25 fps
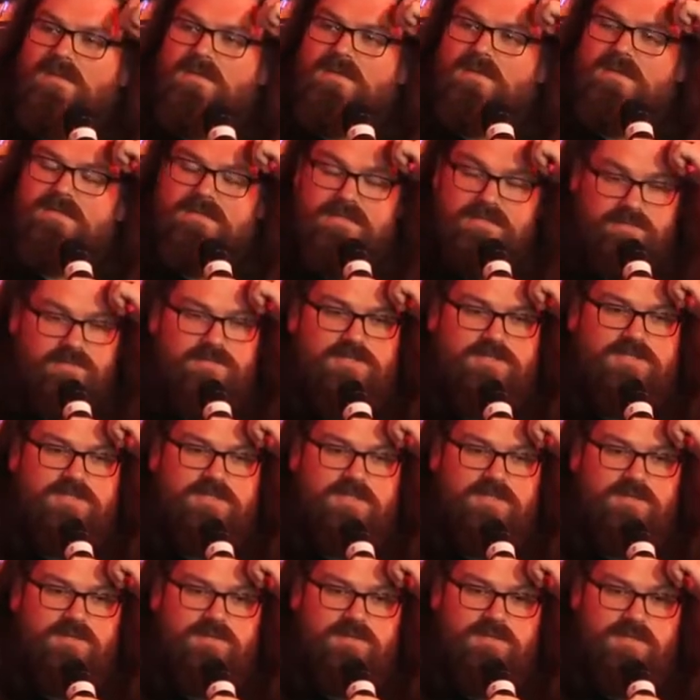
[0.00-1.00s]
to do the
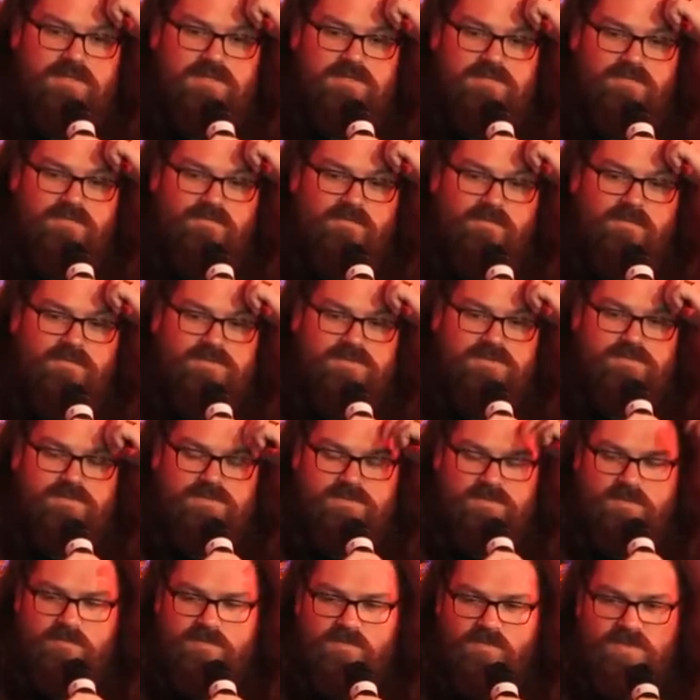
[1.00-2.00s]
to do the, the performances
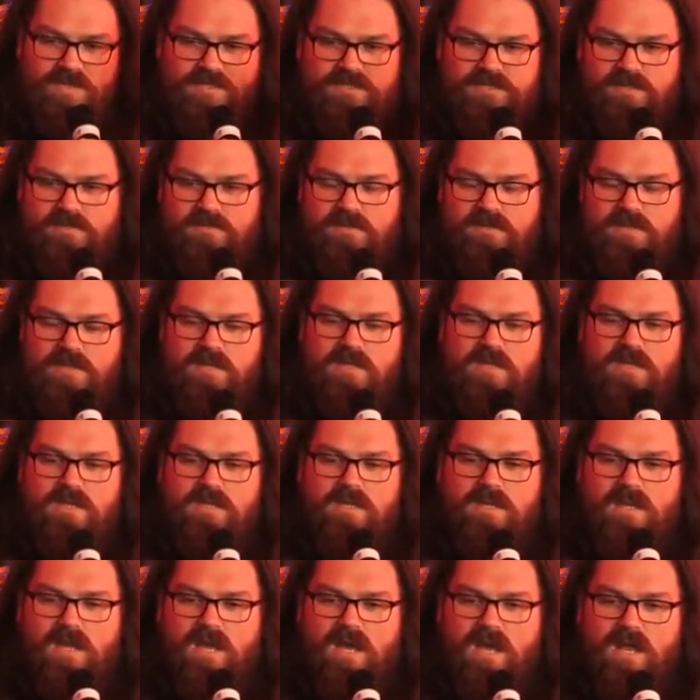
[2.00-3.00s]
was a couple of weeks ago.
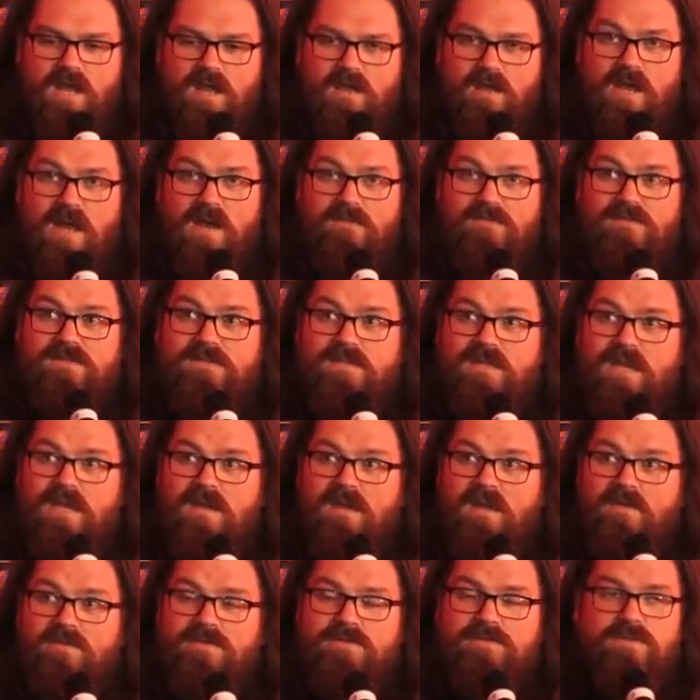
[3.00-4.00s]
And I have to
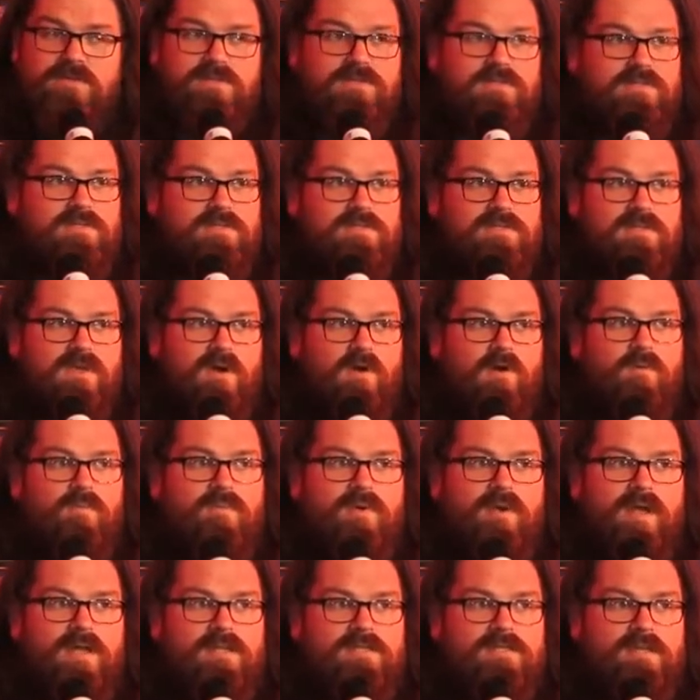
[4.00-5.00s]
say, I was just so
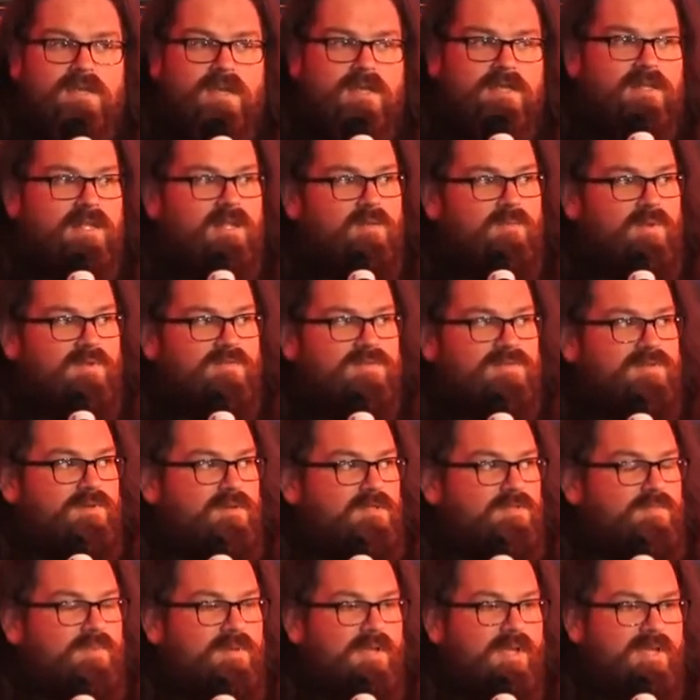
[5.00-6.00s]
impressed. I got a little bit of a tour
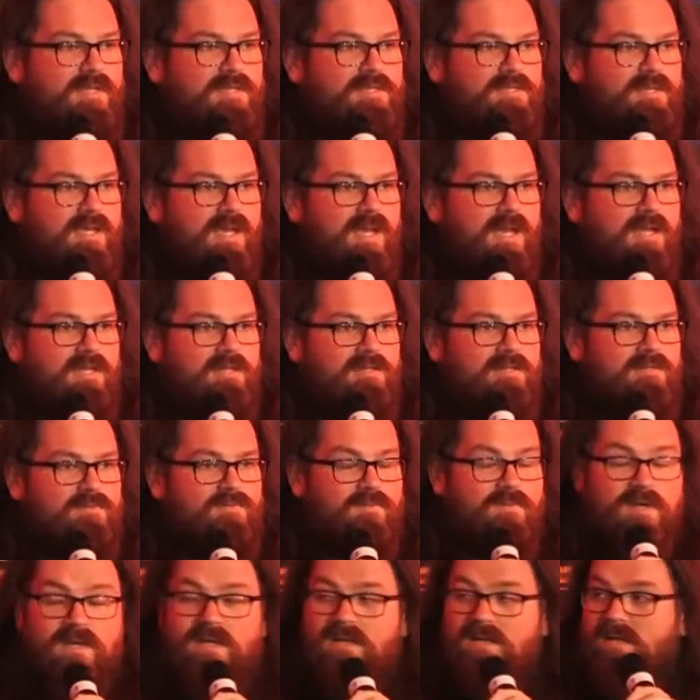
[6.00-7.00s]
of the place, and
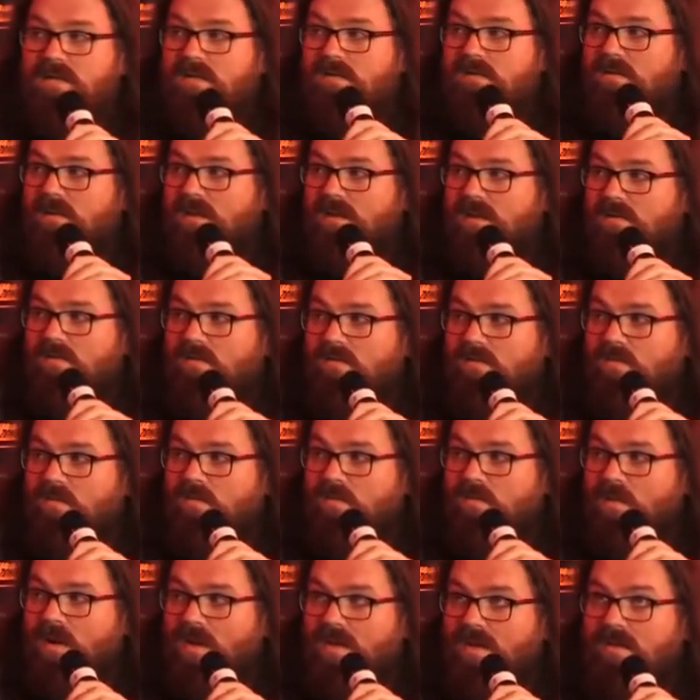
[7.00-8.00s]
really, like,
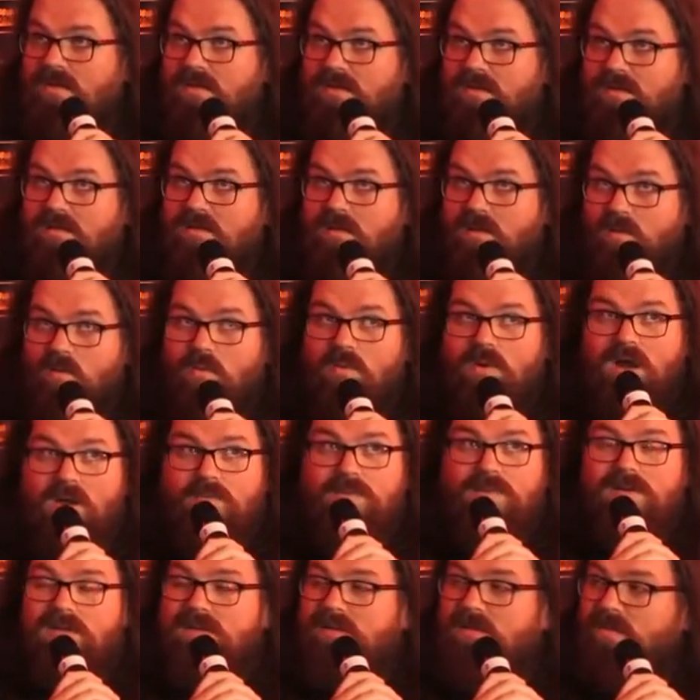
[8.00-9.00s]
what an, a
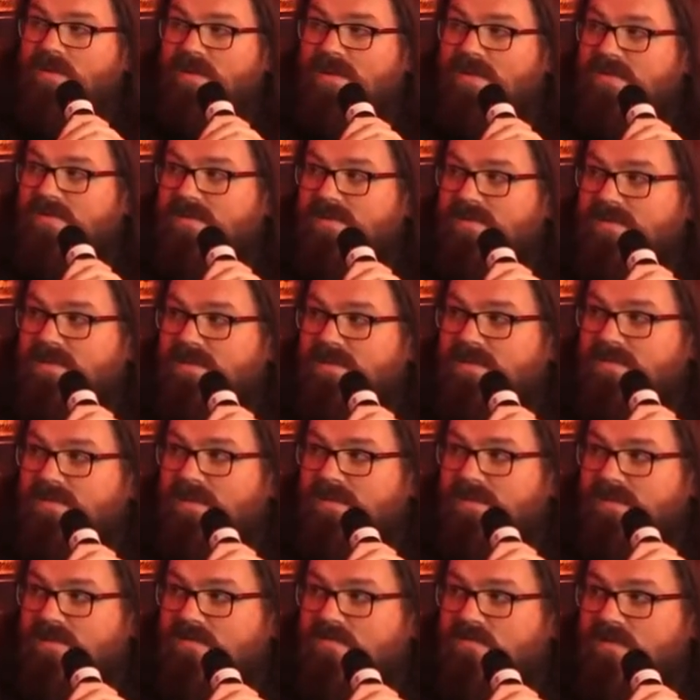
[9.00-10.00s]
whopper little place this yeah. is.
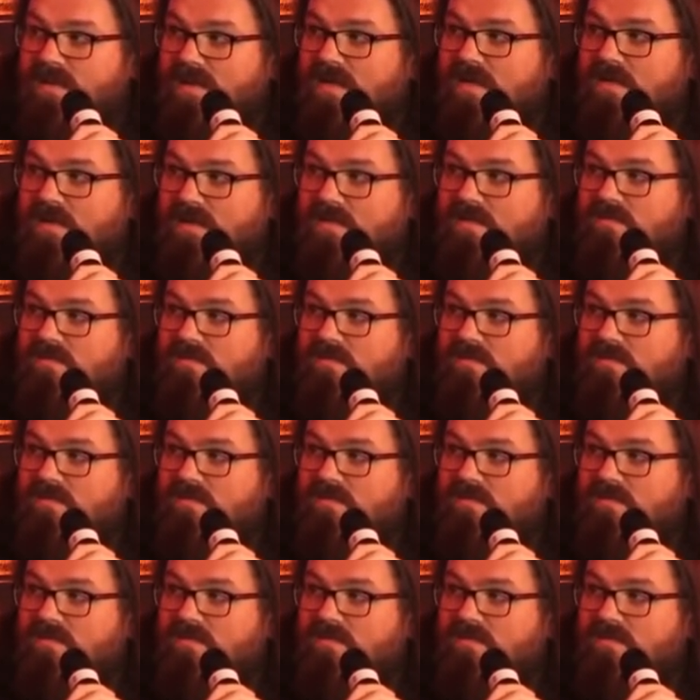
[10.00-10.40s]
Like, it's it, really, it's